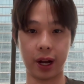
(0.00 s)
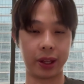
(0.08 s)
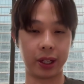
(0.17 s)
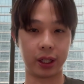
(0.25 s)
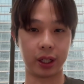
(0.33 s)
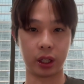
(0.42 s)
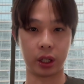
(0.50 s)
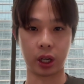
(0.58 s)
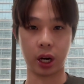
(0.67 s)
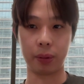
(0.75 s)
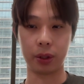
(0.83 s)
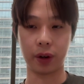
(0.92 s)
I think that there are a
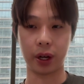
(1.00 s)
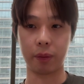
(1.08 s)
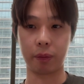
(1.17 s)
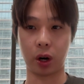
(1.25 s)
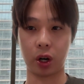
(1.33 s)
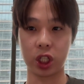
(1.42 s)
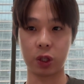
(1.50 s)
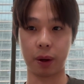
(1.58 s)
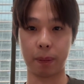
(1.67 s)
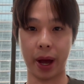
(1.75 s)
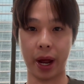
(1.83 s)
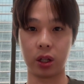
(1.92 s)
couple of other projects, but
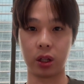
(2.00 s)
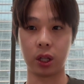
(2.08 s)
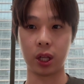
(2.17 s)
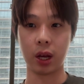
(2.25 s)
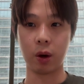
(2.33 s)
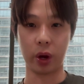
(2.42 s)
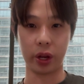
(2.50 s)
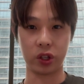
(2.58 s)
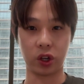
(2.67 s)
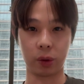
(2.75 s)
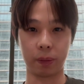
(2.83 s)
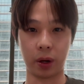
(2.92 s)
Pendle, when you
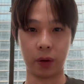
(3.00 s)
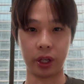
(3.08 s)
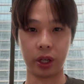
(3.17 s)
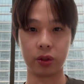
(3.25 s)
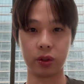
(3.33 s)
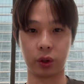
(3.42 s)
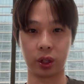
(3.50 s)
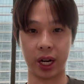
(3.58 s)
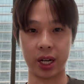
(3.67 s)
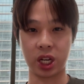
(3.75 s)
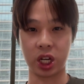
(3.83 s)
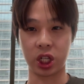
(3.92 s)
talk about yield
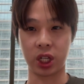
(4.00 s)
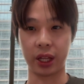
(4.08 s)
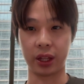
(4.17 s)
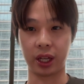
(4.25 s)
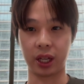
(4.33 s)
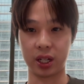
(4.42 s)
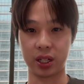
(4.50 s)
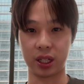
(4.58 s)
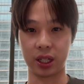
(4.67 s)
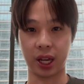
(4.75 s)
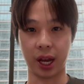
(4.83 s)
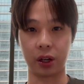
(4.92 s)
tokenization, I think it is the
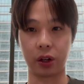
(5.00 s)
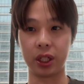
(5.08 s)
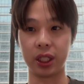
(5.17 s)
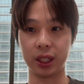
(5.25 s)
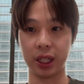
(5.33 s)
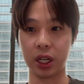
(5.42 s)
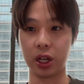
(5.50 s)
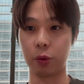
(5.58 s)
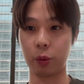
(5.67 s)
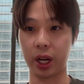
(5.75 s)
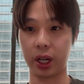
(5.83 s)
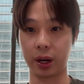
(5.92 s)
category leader
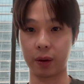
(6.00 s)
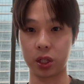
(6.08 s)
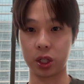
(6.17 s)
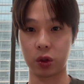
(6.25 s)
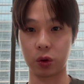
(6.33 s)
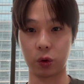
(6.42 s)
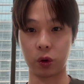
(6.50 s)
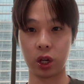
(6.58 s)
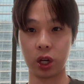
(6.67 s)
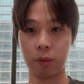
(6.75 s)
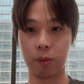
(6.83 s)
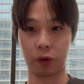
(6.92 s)
when it comes to
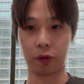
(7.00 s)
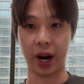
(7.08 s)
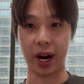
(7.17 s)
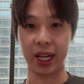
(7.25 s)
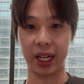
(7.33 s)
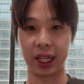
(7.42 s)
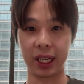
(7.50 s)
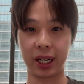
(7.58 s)
providing